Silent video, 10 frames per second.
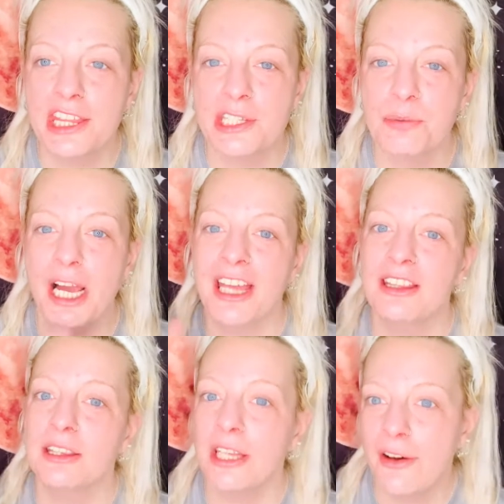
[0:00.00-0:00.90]
That's what I
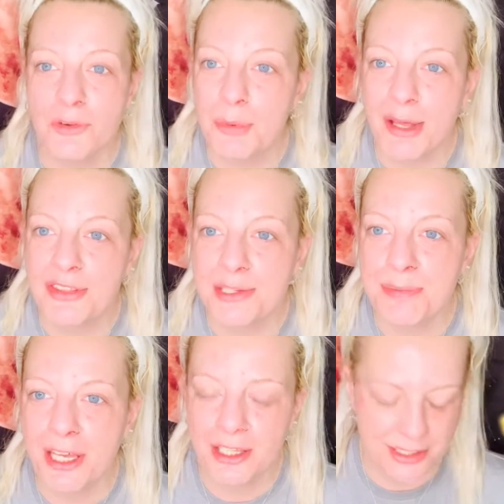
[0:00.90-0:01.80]
love about this
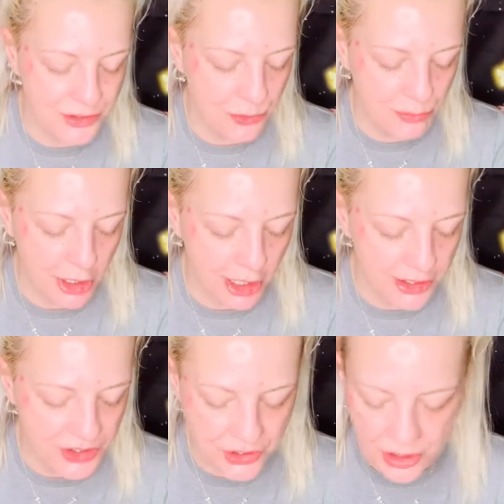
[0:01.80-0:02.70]
palette so much.